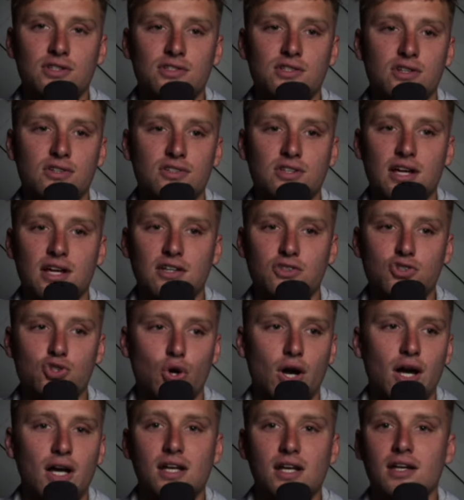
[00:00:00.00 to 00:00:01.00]
There's like
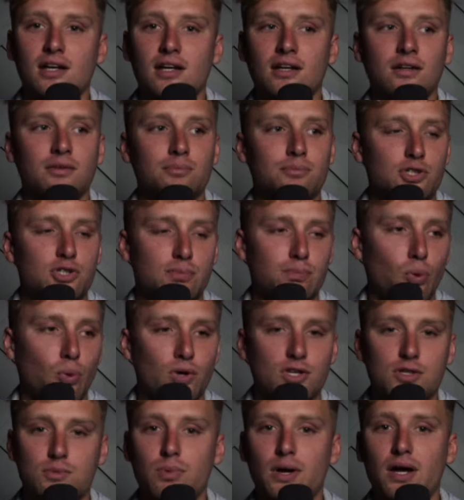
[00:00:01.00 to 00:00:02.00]
trading,
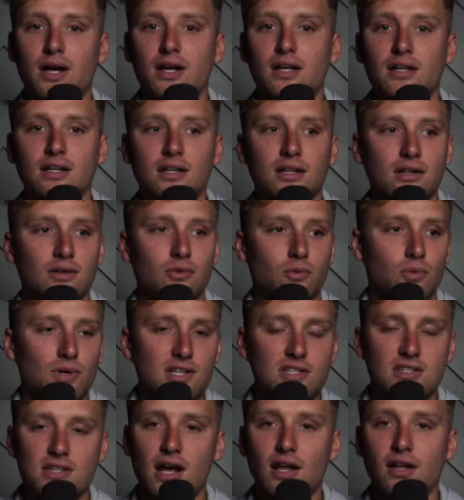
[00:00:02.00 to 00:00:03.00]
sports betting,
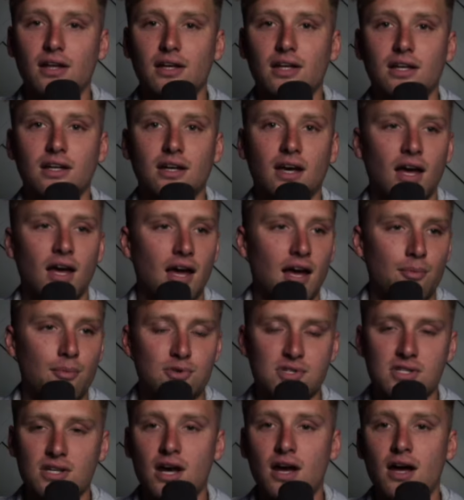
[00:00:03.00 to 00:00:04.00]
reselling,
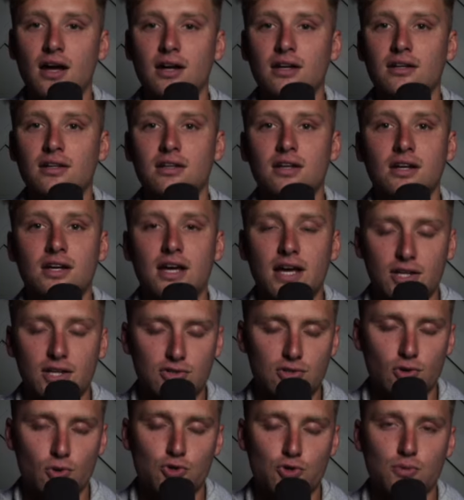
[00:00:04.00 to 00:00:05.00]
Amazon, and
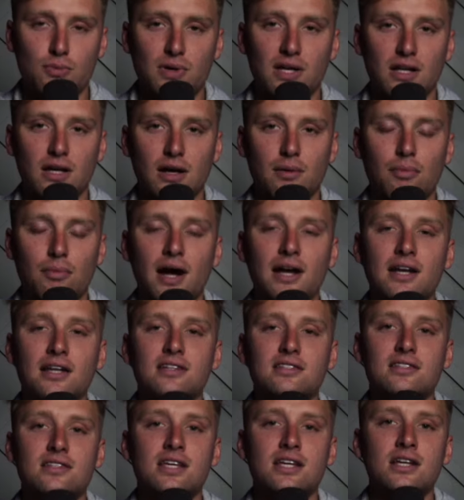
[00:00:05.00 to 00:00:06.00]
social media. Mine
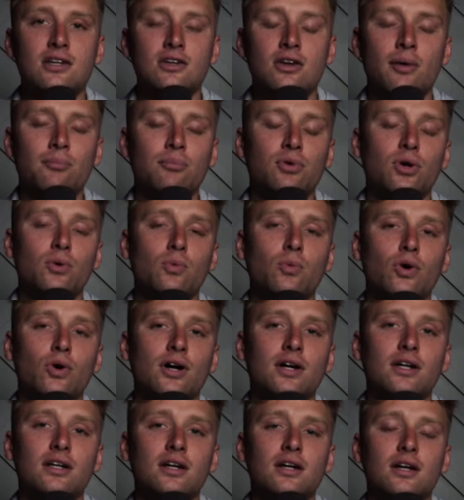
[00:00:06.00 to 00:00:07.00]
is the number
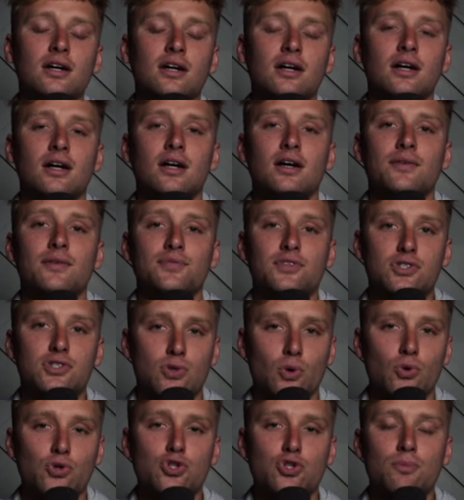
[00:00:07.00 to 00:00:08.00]
one
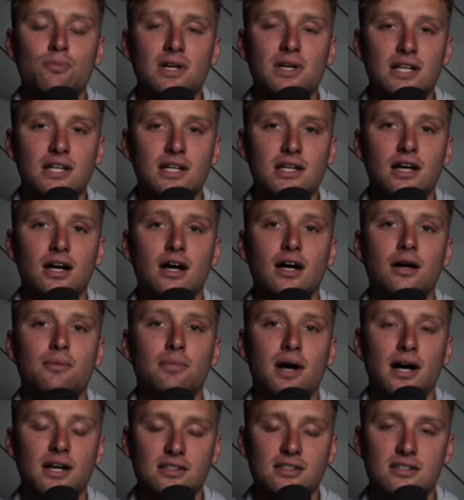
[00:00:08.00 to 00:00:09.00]
social media
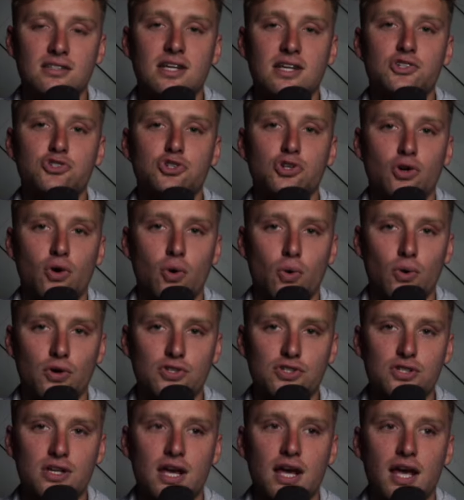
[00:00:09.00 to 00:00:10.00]
monetization
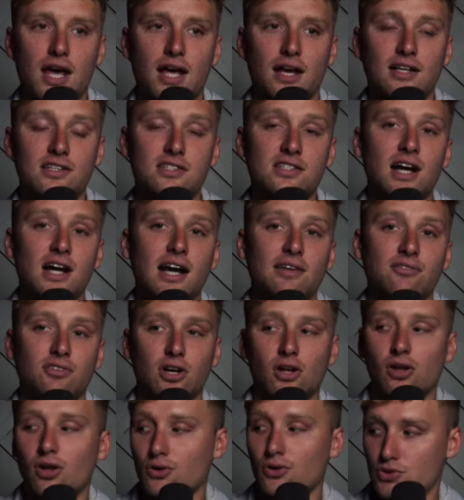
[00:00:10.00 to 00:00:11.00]
course, and it's not even
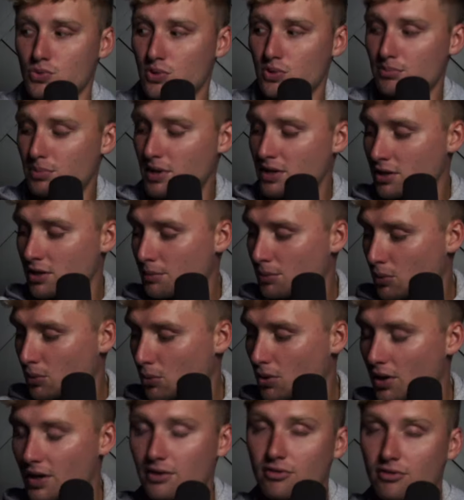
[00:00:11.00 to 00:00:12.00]
close. We've been number
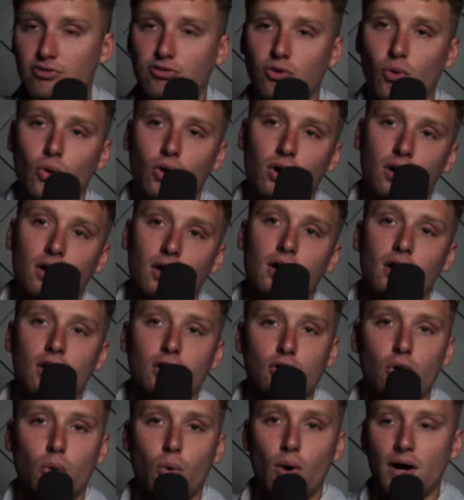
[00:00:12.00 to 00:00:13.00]
one for
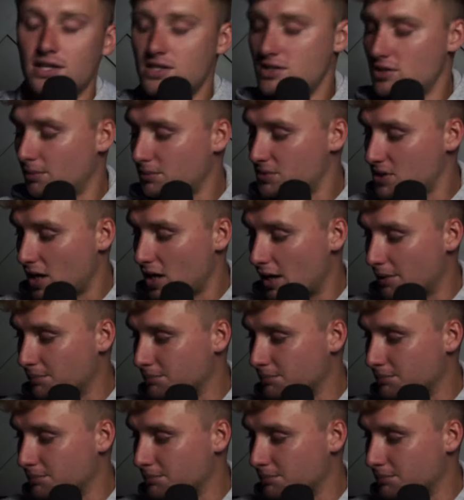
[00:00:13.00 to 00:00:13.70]
quite some time.